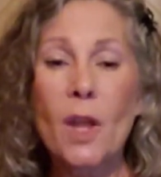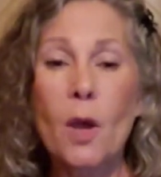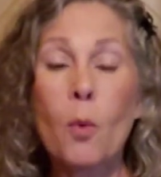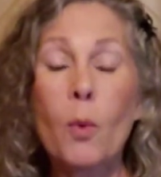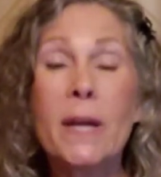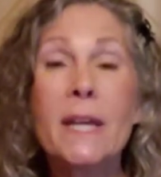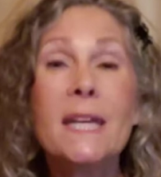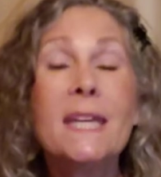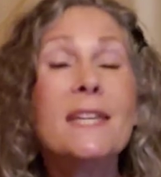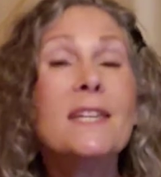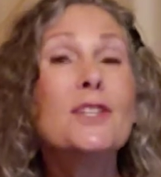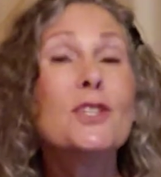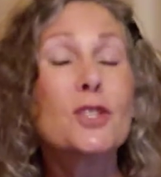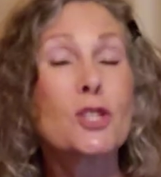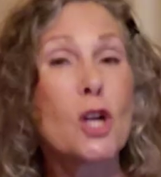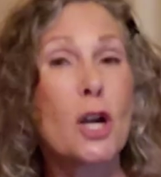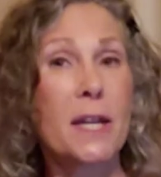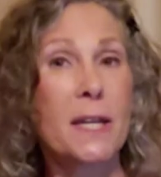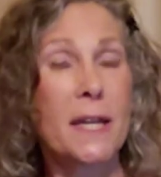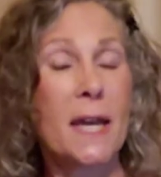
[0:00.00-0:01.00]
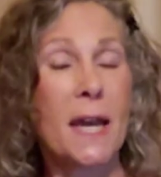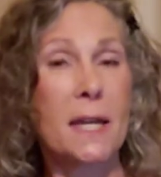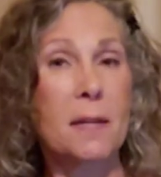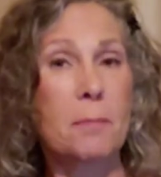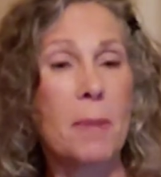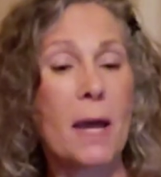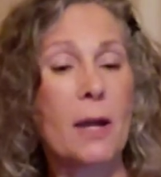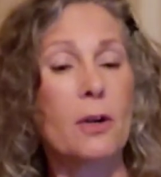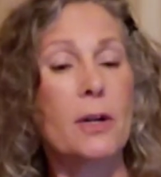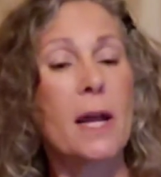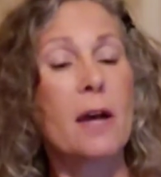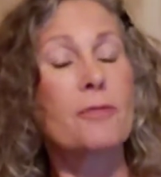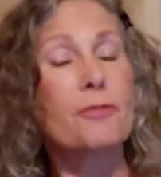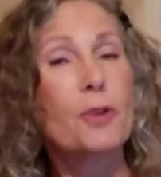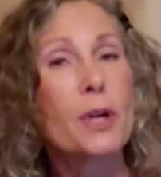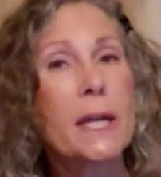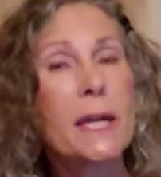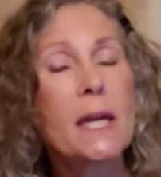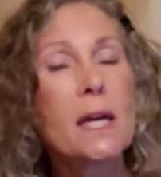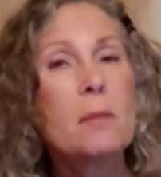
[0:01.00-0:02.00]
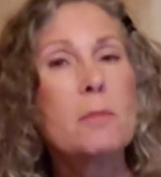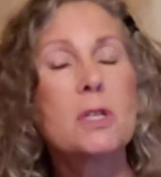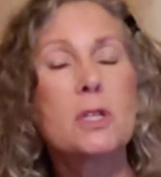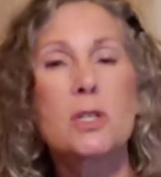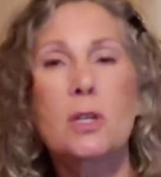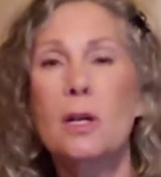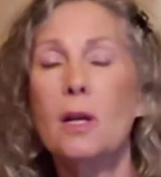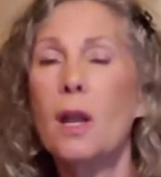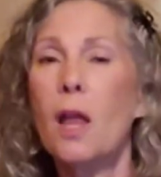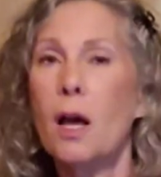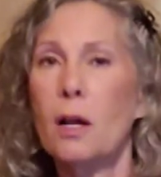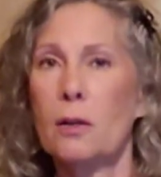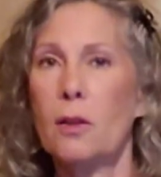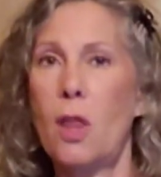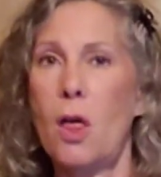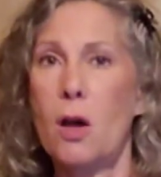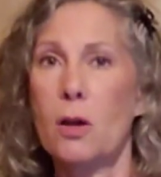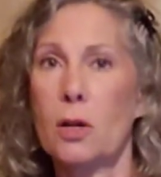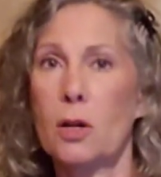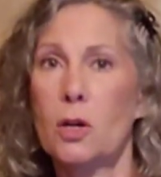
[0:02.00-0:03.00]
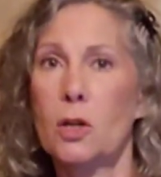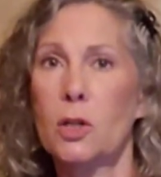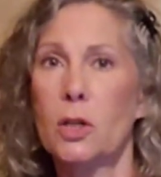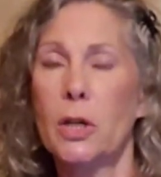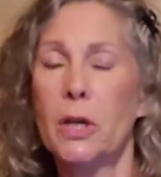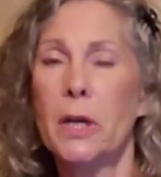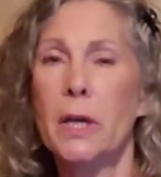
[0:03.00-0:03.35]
when he started getting better. Now for him, it took a lot longer